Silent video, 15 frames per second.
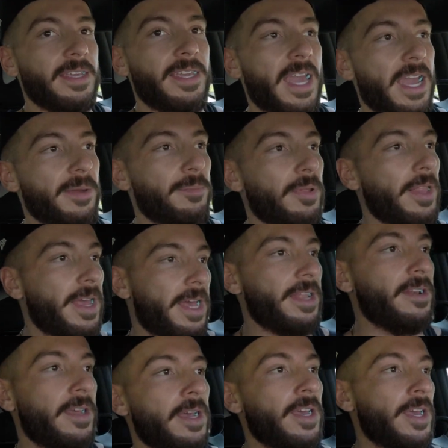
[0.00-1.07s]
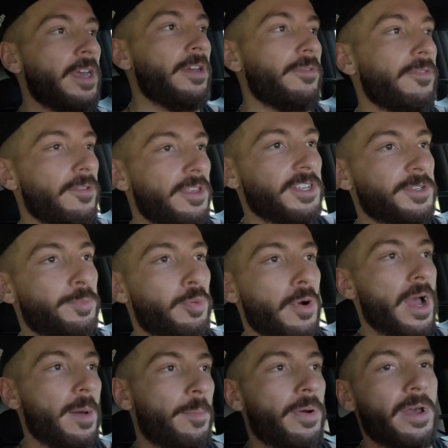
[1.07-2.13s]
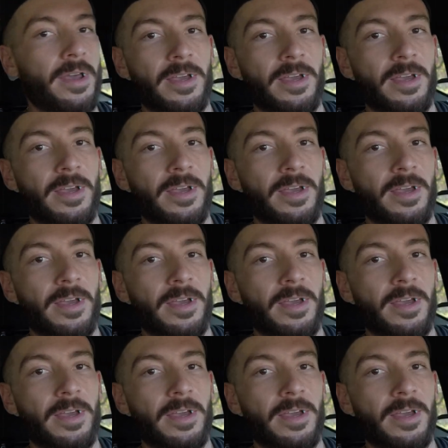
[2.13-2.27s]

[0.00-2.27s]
game plan for this prep.